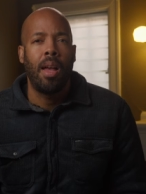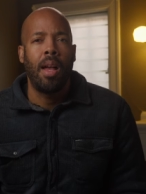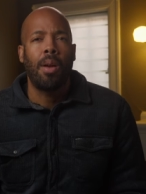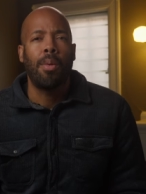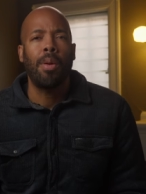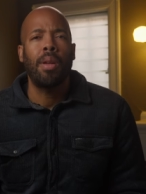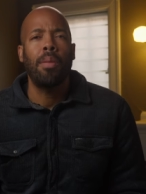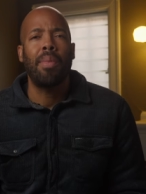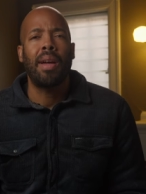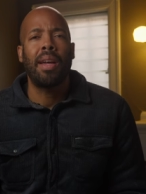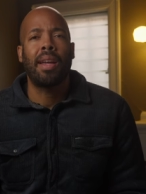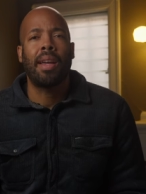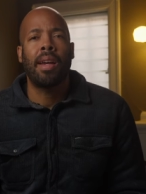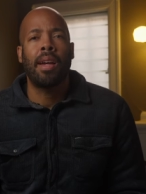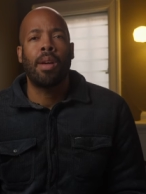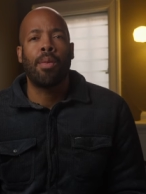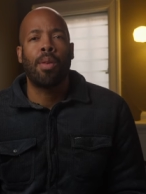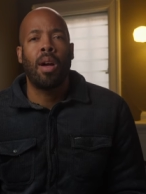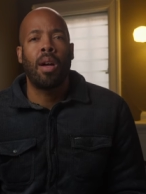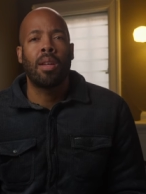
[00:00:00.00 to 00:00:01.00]
Written by
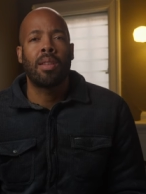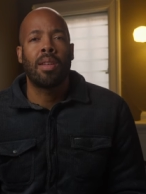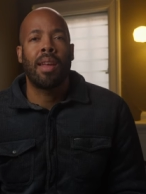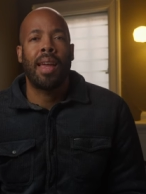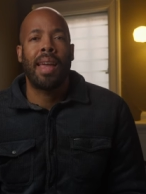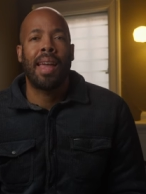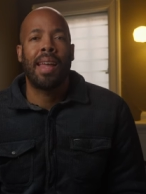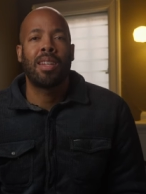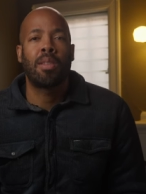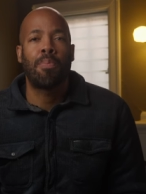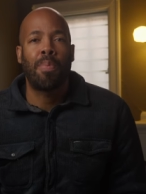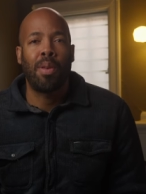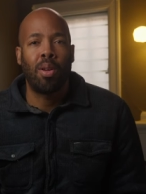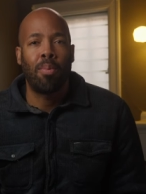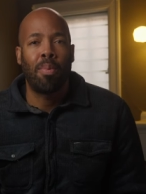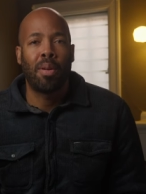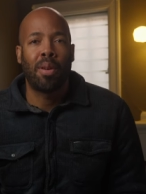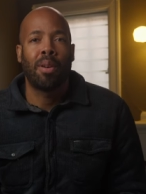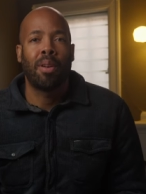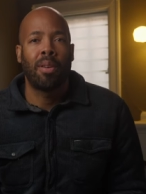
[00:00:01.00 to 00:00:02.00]
Gary Ross and Anne
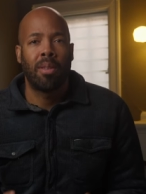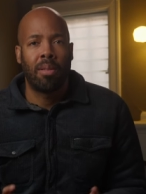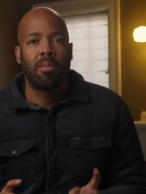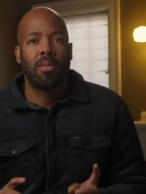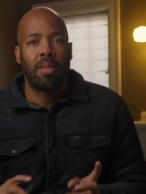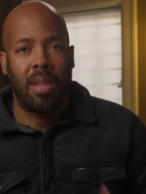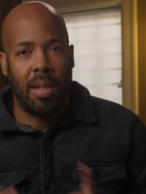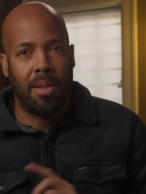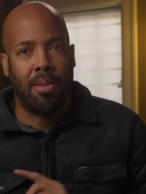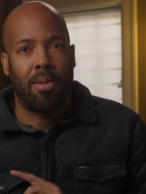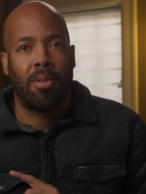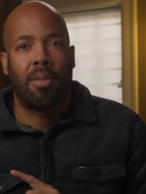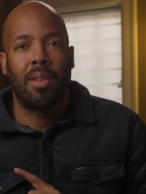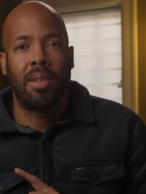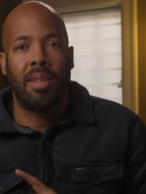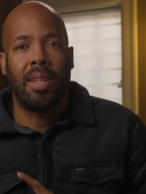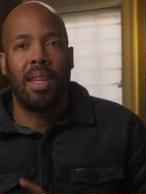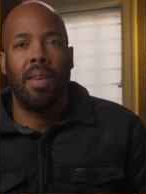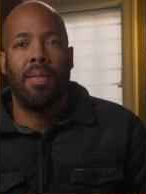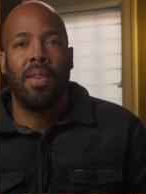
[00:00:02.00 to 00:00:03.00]
Spielberg, sister
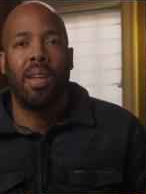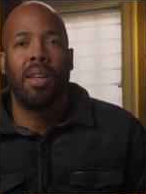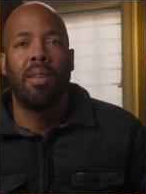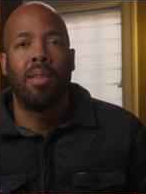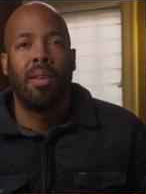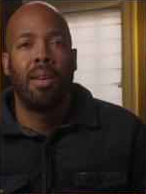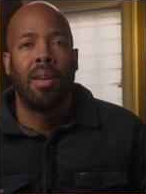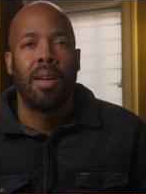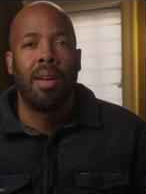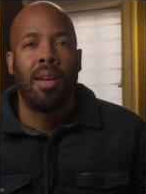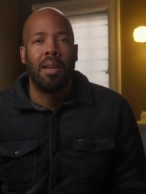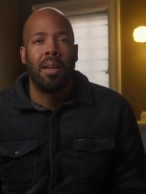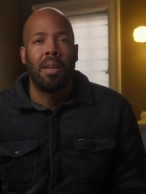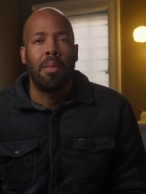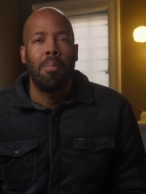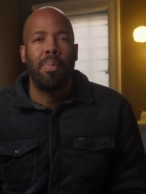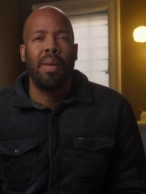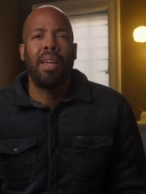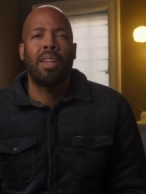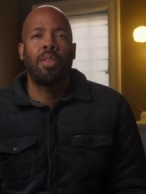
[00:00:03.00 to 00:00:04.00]
to Steven,
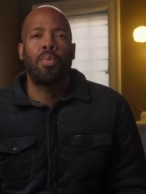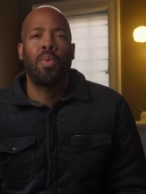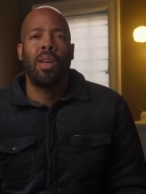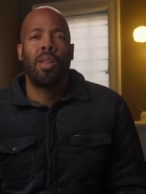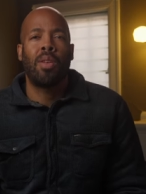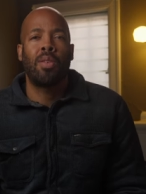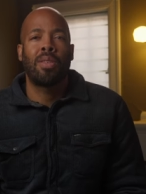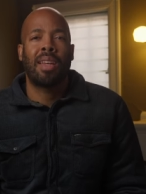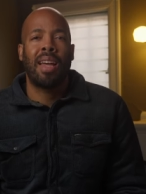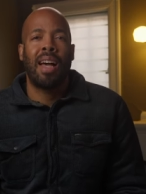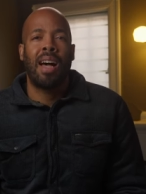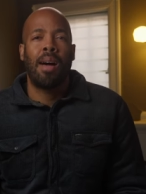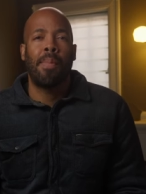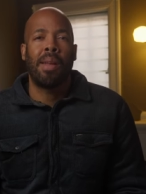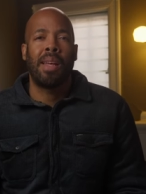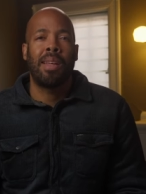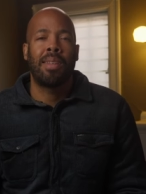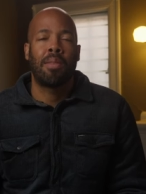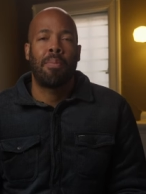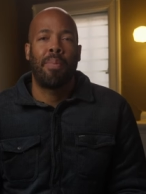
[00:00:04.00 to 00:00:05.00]
Big is one of those
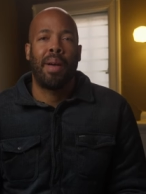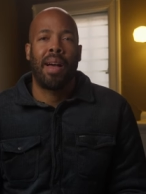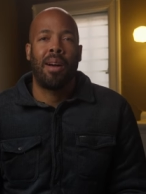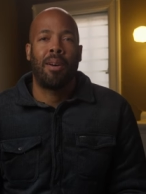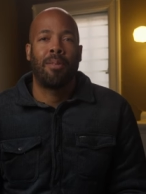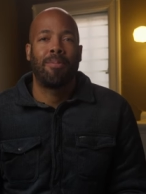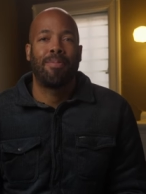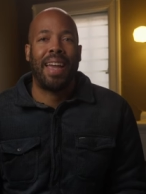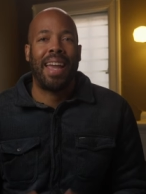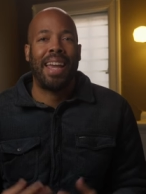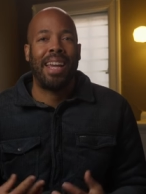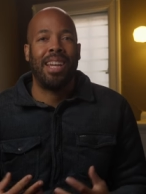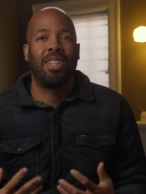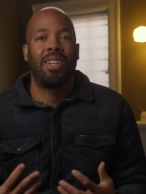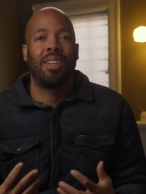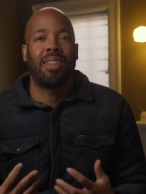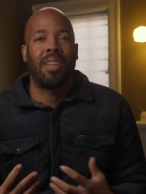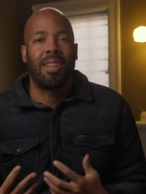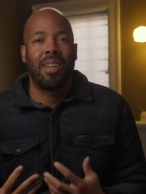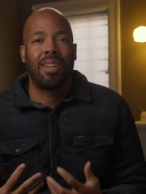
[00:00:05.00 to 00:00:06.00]
comedies about
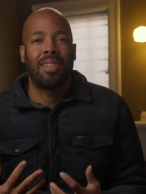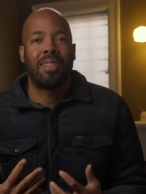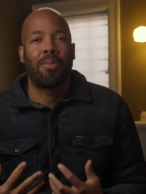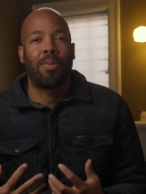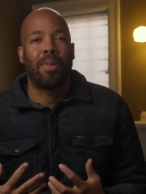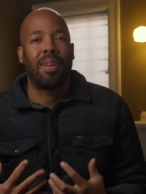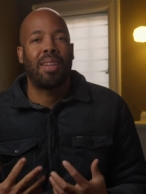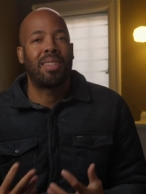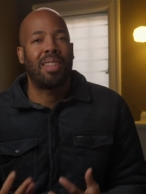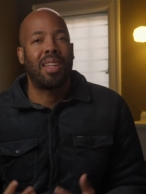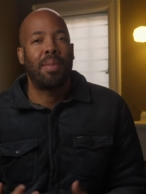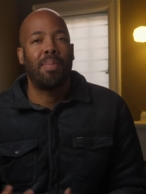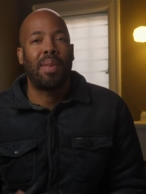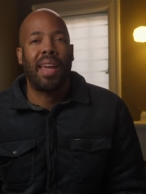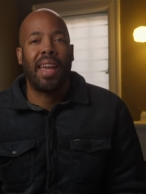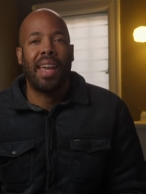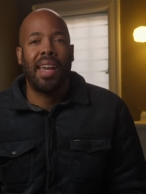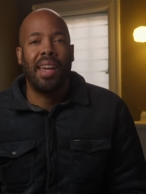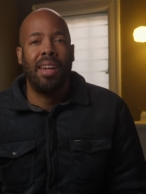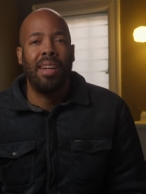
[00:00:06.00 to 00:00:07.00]
aging that doesn't really seem
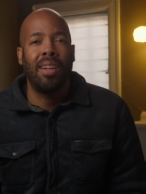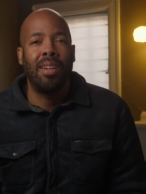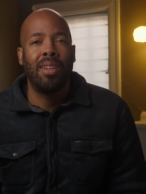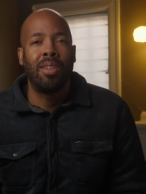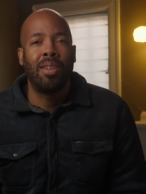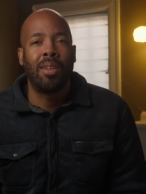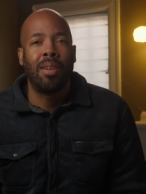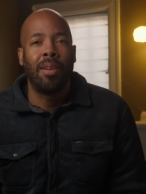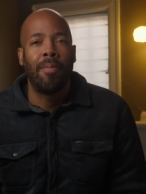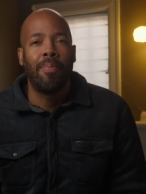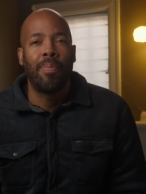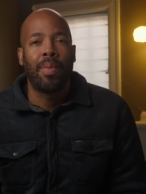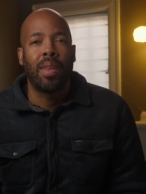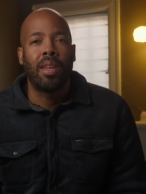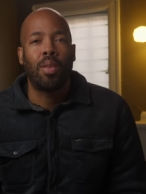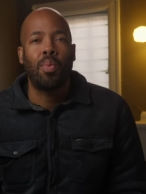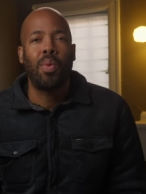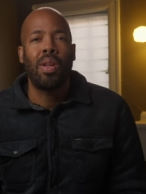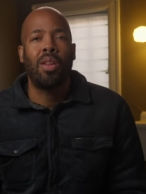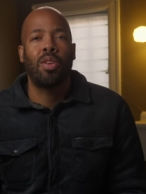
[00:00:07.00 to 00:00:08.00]
to age.
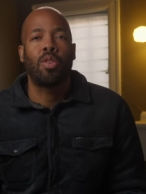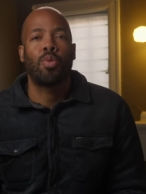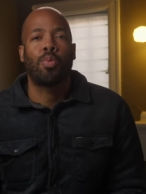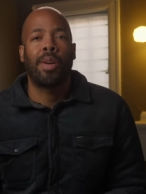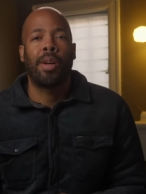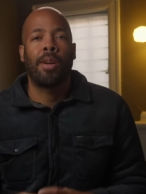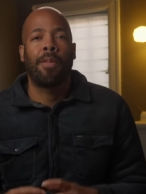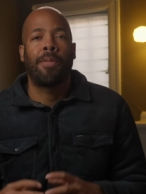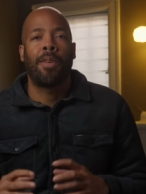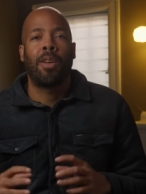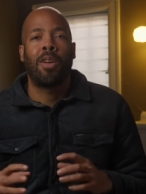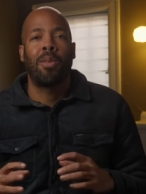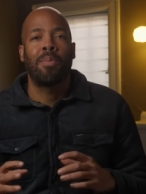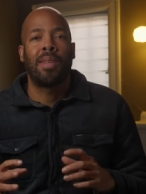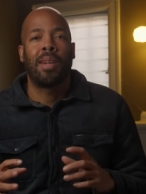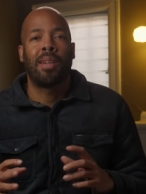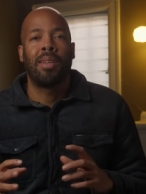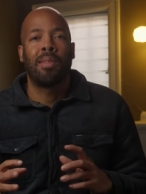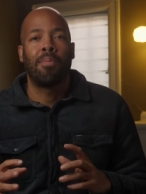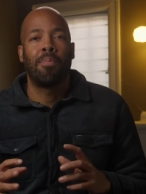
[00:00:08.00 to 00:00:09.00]
It's one of those rare
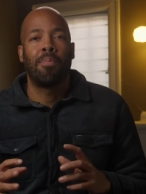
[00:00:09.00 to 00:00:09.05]
films that